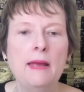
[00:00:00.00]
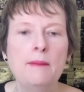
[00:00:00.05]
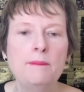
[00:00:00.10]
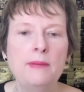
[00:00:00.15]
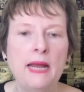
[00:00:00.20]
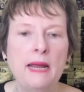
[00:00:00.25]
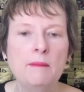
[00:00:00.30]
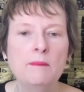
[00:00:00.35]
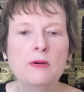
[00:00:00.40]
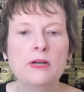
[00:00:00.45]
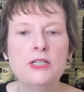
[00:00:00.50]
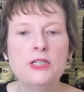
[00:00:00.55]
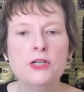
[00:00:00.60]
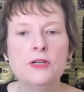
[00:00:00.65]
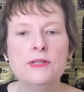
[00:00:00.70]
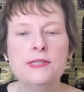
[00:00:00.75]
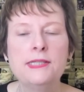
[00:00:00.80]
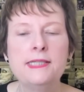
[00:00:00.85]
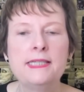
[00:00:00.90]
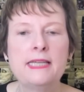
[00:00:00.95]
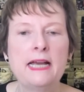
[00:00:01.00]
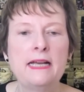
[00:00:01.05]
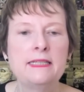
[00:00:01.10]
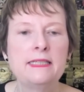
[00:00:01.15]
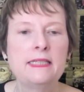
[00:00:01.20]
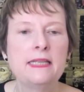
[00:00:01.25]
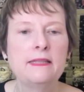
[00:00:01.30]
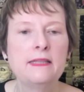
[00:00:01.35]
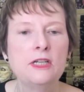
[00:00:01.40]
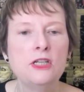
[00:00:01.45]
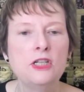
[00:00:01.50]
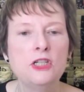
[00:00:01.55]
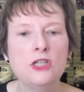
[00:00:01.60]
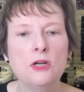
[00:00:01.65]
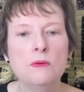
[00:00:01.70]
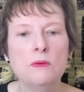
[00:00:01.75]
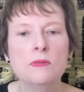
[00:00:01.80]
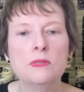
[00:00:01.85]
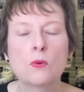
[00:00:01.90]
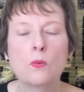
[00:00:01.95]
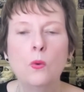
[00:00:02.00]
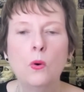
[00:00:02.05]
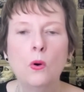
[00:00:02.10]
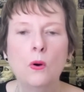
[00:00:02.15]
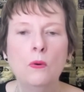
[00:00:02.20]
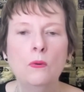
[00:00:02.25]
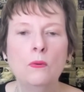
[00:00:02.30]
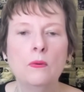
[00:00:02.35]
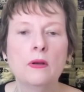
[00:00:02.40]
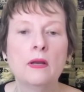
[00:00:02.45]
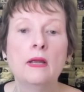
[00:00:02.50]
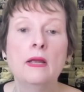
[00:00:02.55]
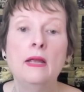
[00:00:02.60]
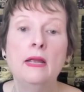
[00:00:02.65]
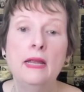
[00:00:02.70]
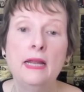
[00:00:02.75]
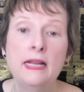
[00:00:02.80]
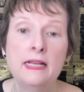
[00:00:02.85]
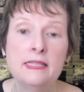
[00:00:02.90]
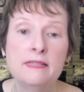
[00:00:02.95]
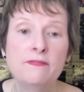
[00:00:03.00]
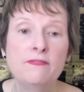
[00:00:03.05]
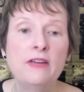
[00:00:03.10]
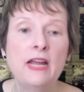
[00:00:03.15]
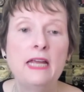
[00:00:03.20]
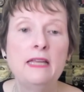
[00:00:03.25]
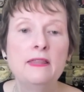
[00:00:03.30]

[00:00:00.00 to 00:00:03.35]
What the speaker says: Pam Richards says that this shows, quote, his faith